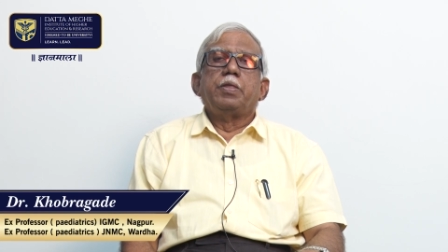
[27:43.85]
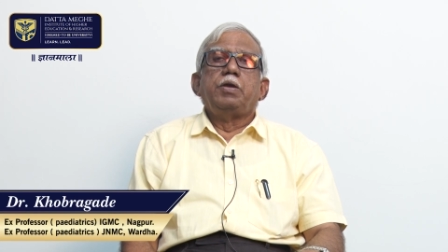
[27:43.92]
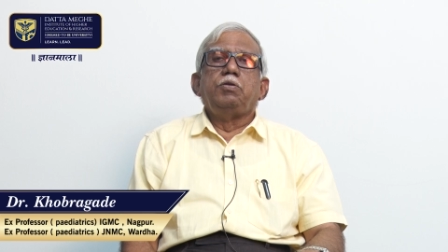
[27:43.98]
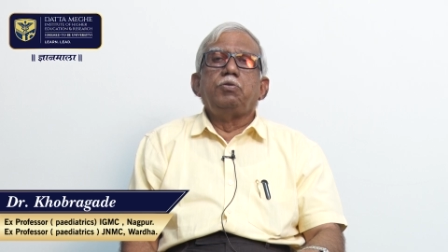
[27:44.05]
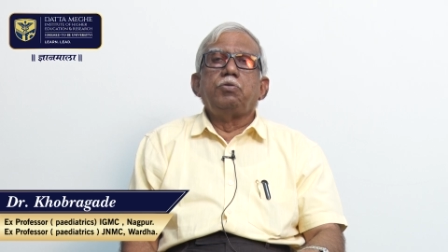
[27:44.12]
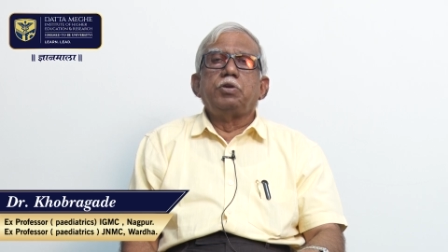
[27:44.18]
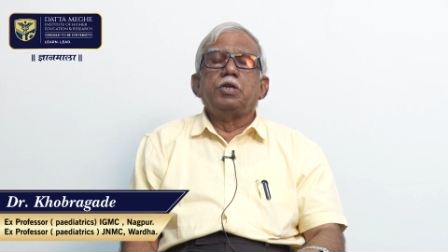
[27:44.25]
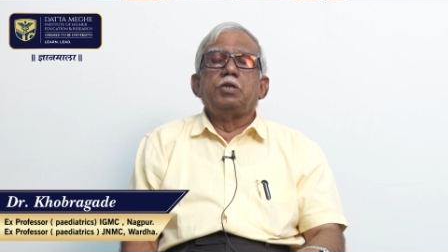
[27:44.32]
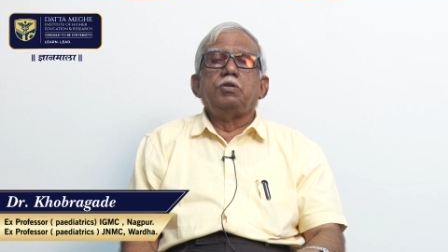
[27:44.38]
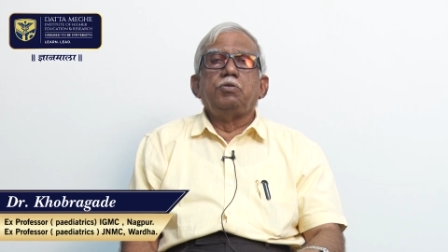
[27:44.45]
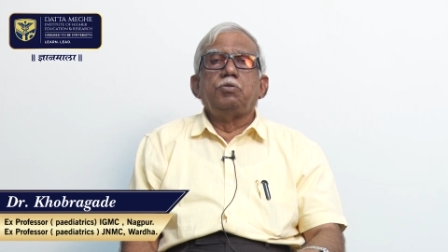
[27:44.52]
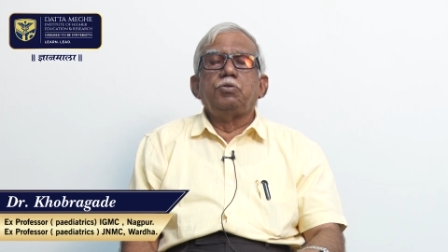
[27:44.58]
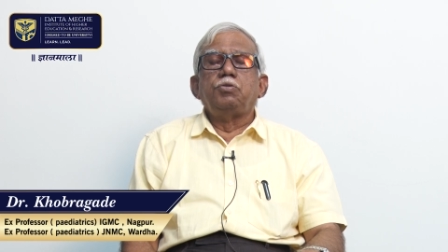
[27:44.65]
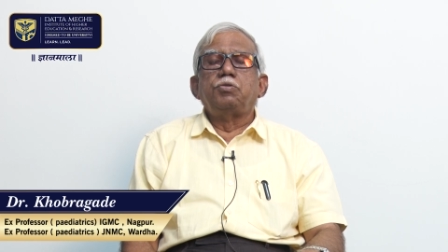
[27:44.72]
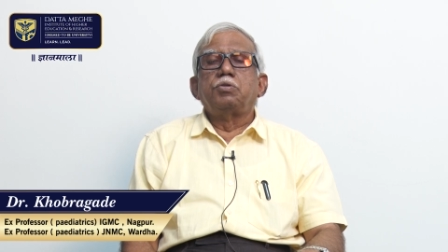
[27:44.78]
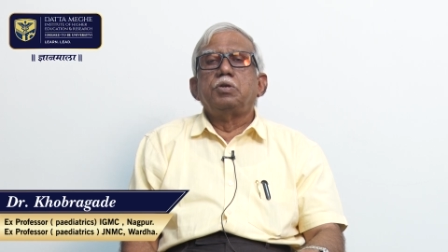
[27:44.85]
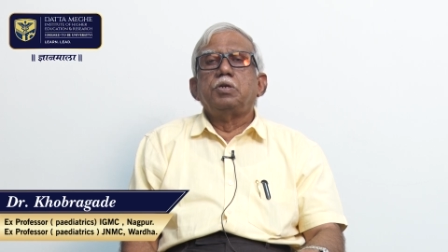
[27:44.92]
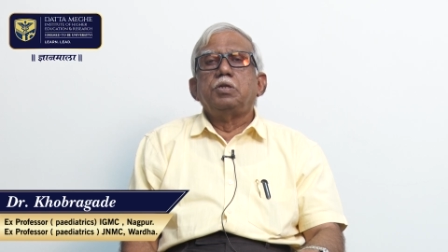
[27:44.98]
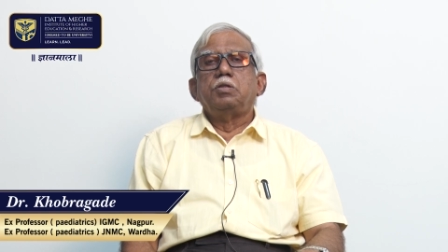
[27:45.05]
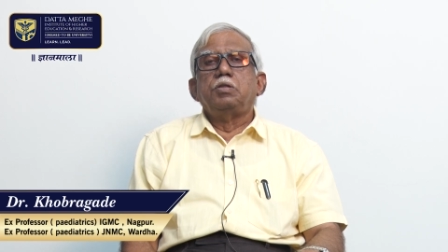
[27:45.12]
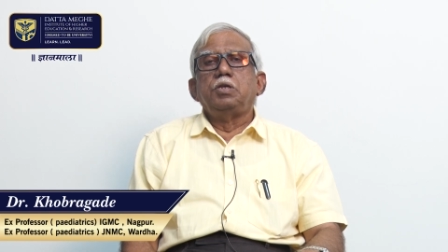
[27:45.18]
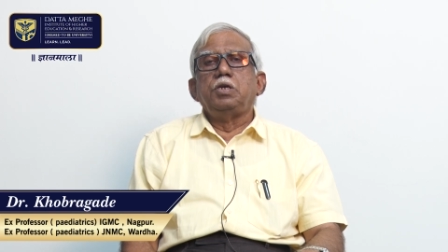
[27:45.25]
you can use
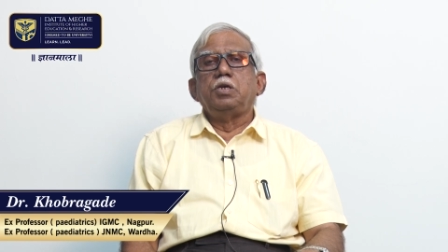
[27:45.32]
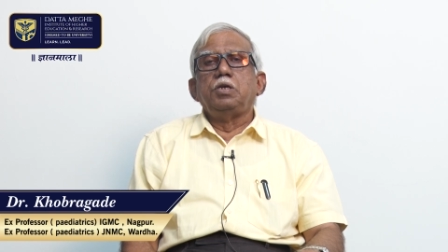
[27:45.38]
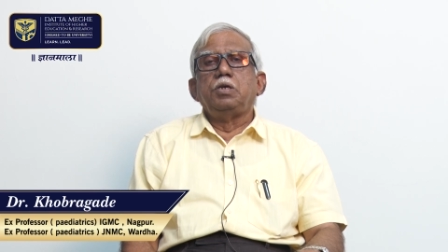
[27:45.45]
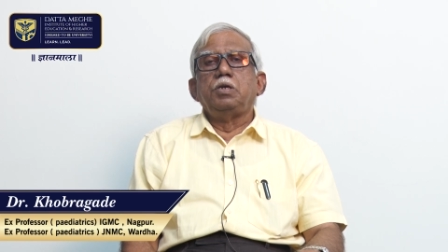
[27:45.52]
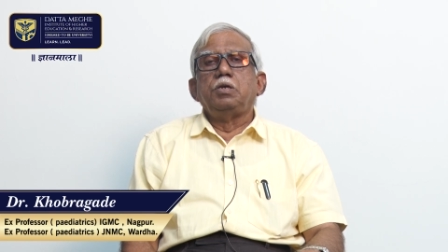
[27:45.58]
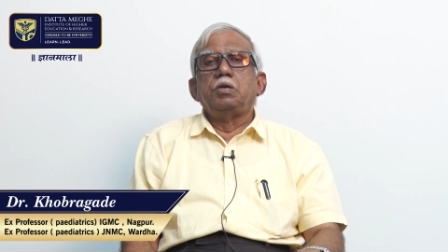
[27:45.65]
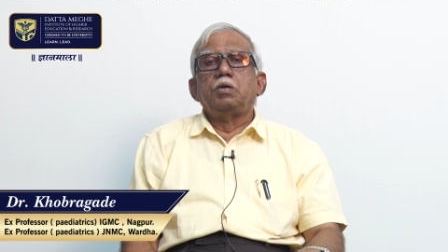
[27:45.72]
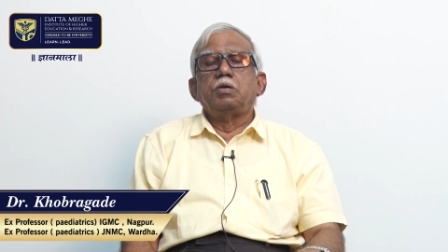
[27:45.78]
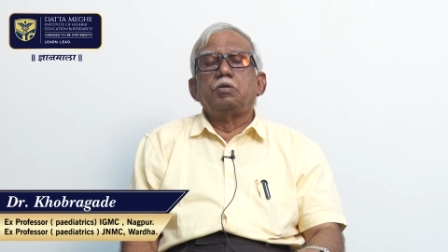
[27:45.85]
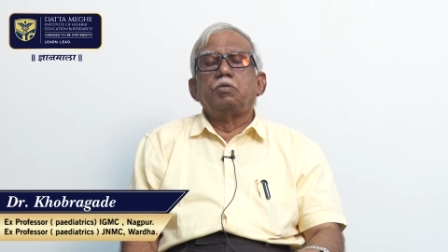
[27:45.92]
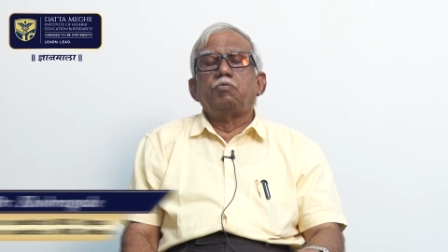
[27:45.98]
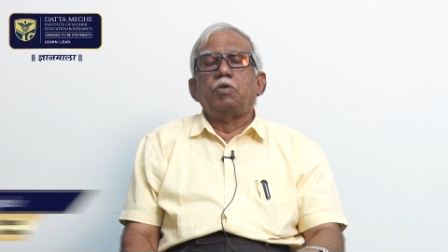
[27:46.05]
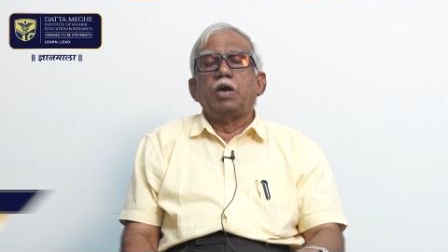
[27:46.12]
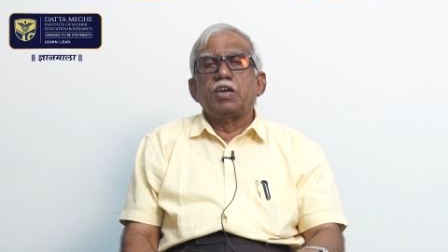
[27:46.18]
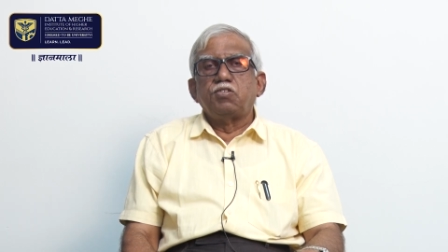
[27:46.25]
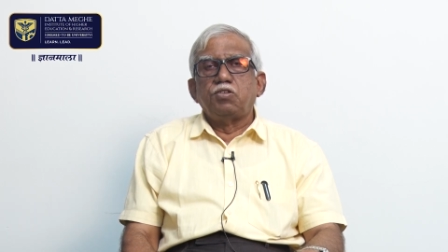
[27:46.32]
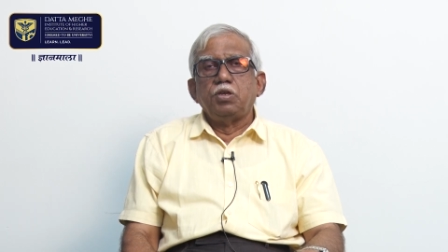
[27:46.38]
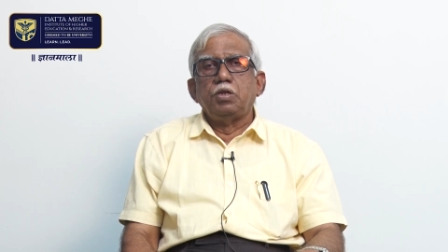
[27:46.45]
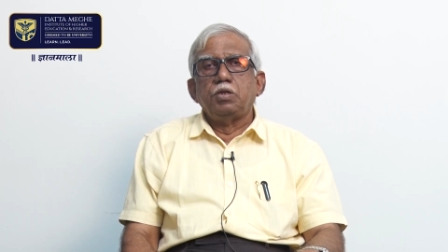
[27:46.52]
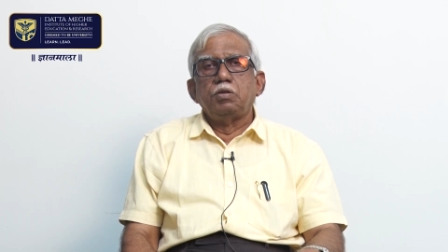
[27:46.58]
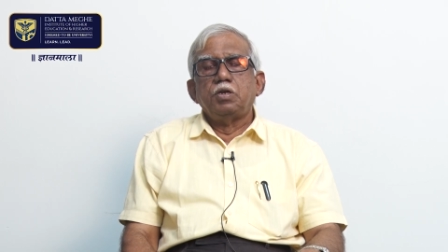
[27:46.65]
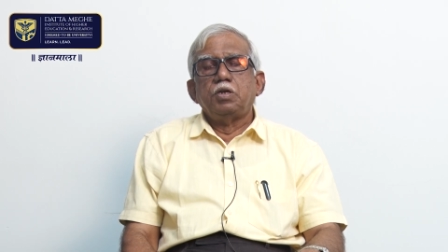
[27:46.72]
the
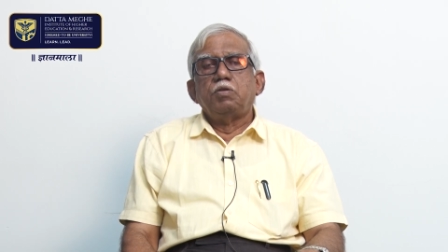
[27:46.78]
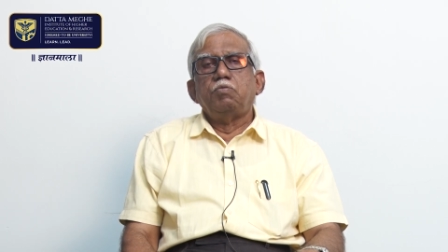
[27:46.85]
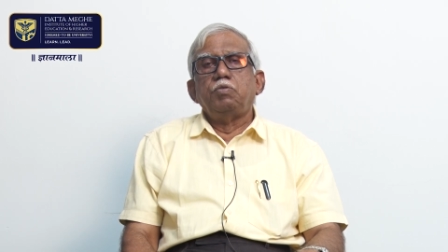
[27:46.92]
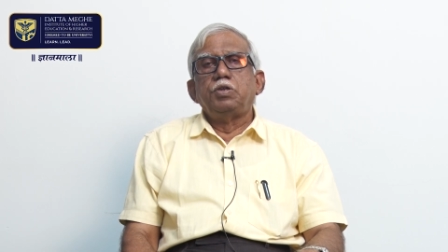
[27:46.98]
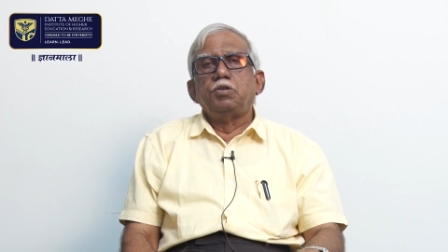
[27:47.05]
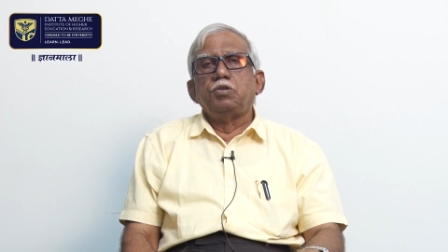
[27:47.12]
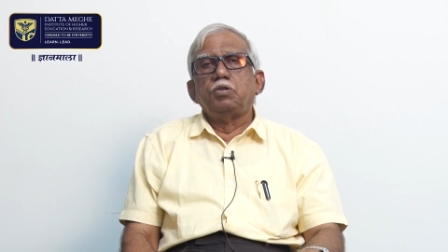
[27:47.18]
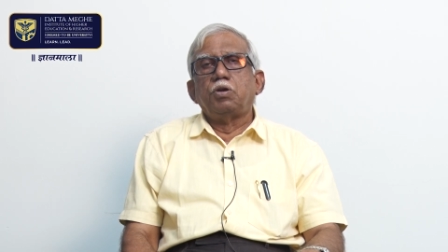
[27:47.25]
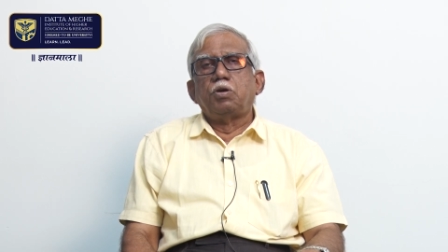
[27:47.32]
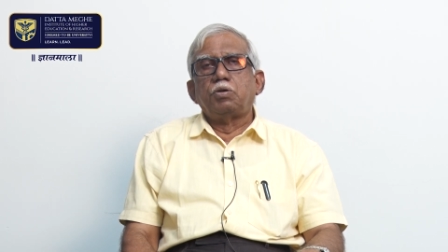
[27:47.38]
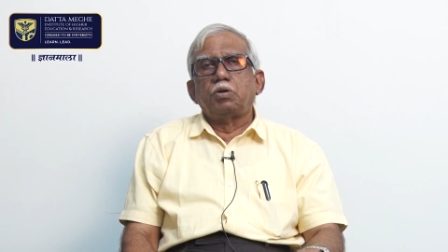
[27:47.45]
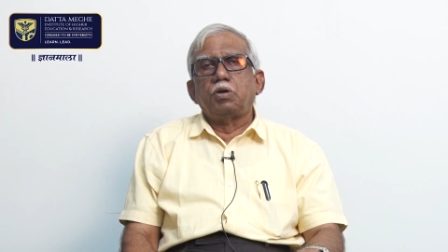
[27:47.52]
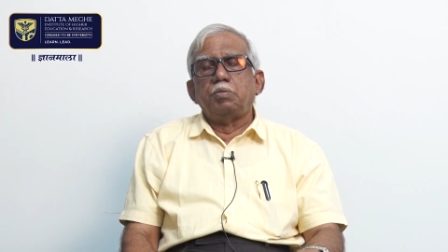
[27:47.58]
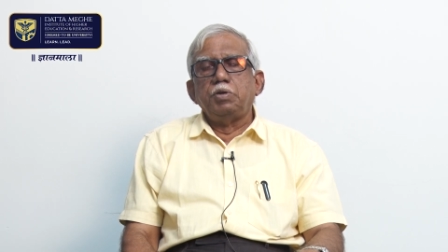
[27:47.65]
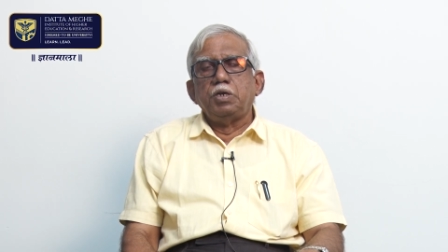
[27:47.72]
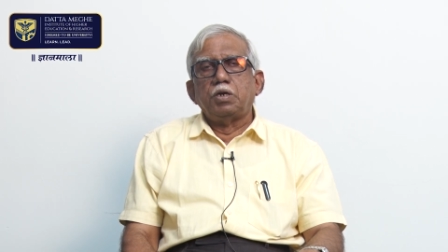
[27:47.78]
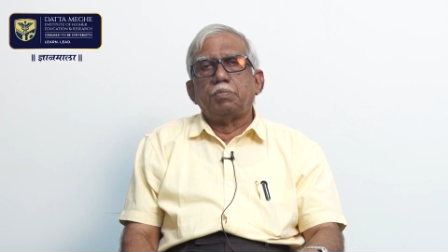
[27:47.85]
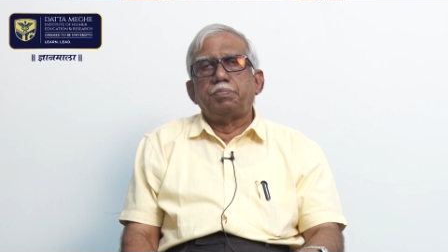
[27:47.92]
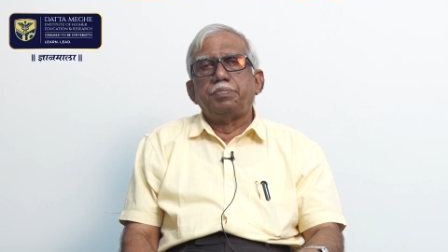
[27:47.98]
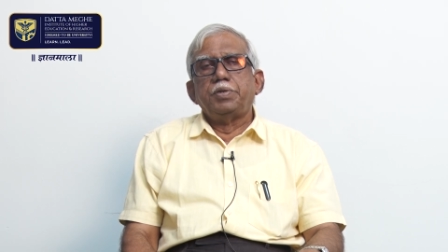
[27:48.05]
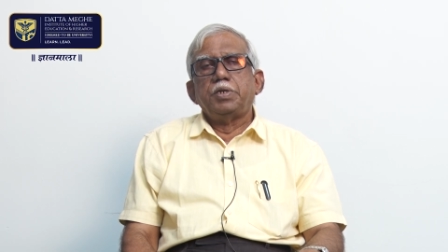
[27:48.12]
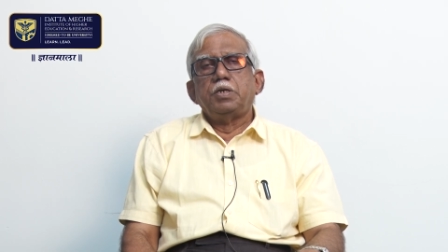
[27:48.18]
vaccine which is now coming
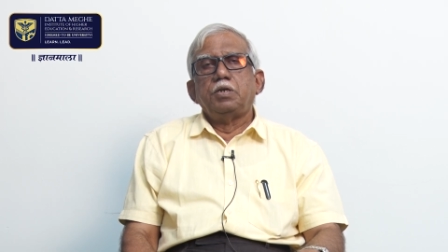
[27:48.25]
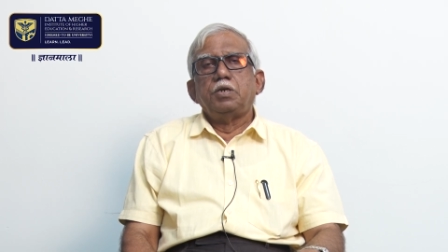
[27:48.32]
up.